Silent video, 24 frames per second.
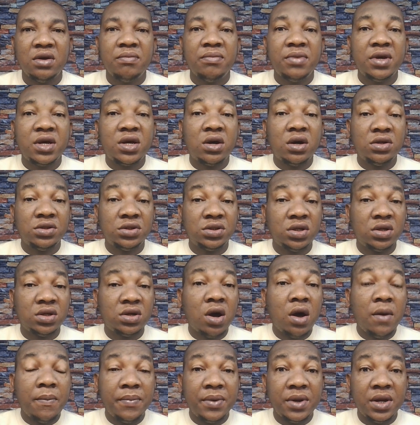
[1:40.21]
because the
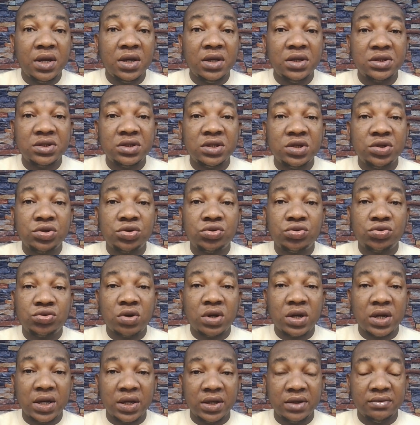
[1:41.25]
company is still
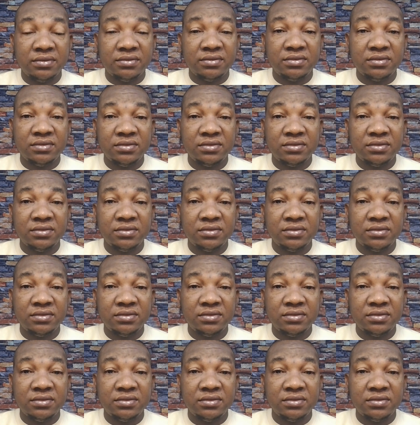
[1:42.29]
struggling.